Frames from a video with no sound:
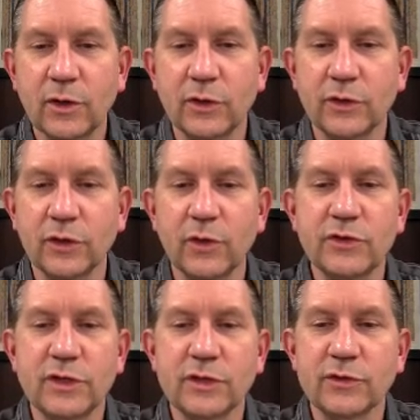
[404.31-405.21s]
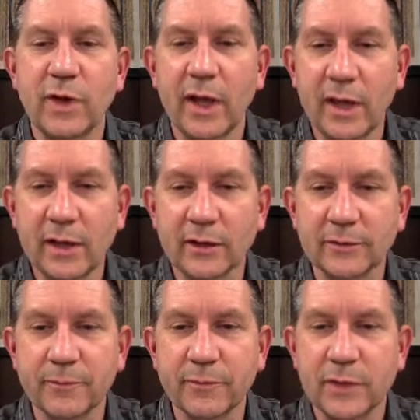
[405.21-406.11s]
Kadosh Yisrael,
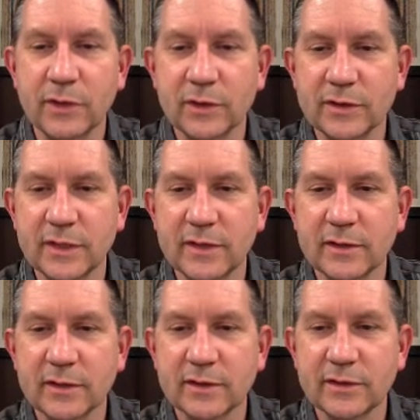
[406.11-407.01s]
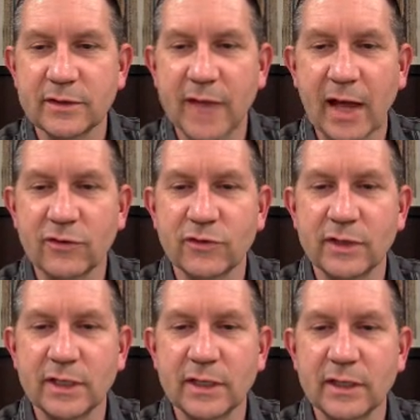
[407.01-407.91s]
you can see that this is
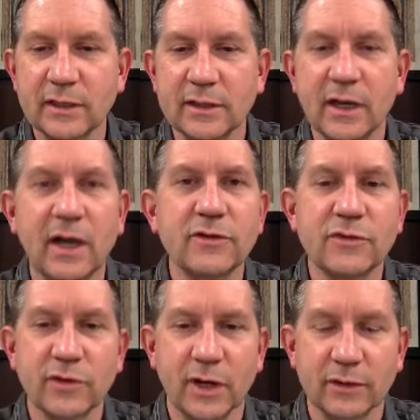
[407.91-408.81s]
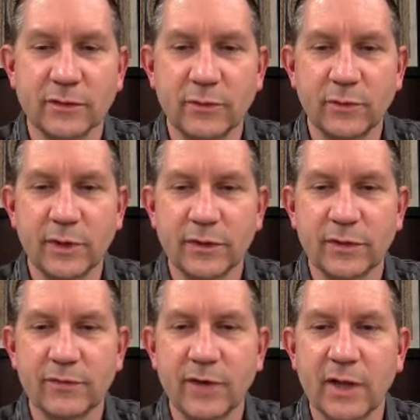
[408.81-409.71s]
actually in construct with
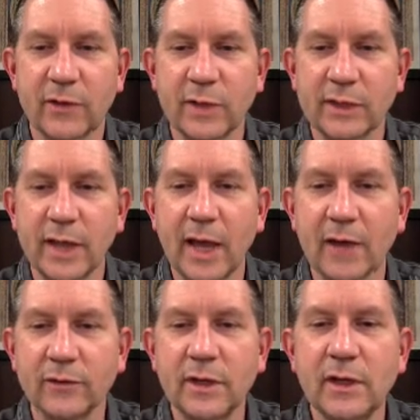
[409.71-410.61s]
the following noun,